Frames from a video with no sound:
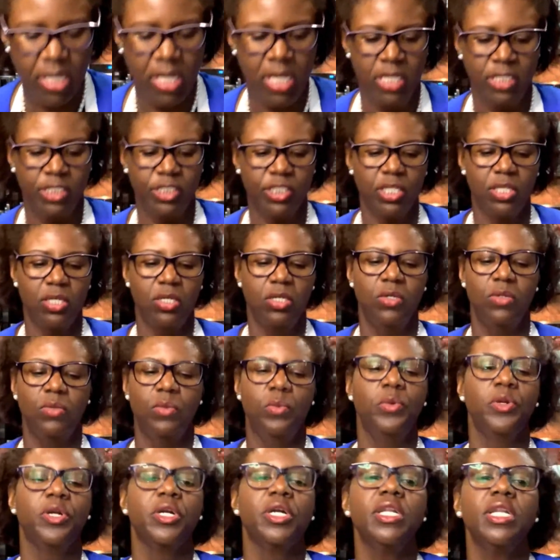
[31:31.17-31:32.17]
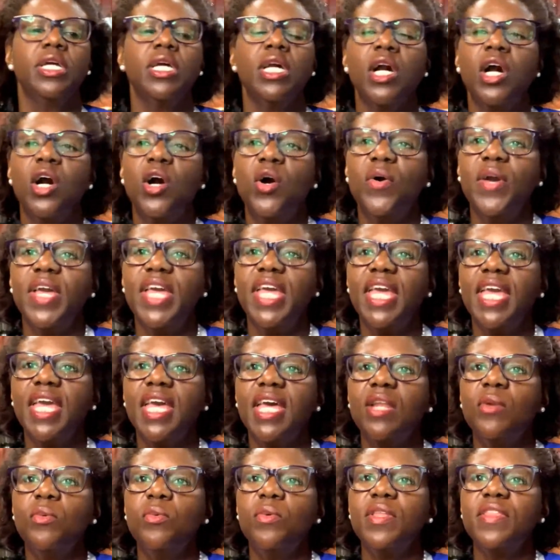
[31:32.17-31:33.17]
So we're going to go
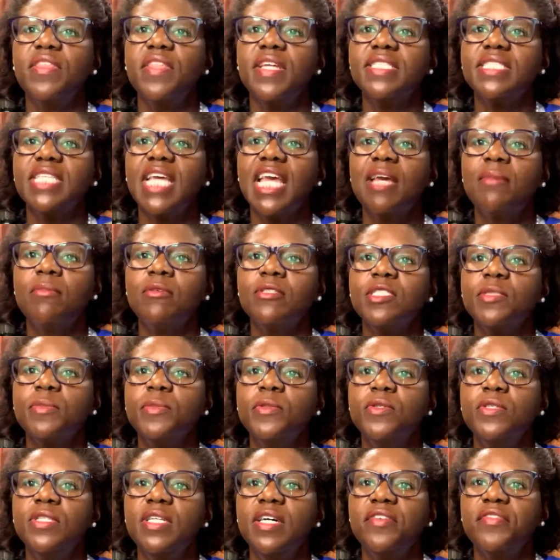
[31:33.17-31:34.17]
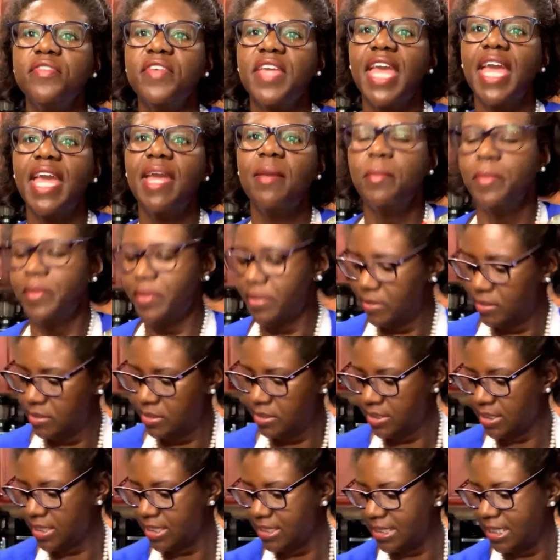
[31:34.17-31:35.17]
in with a tablespoon of
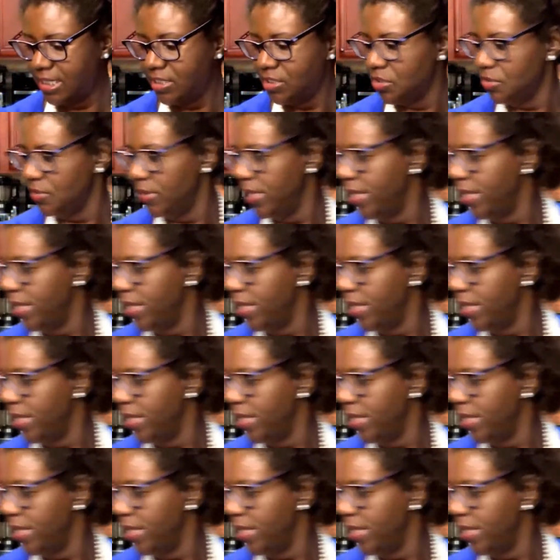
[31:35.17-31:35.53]
capers because I do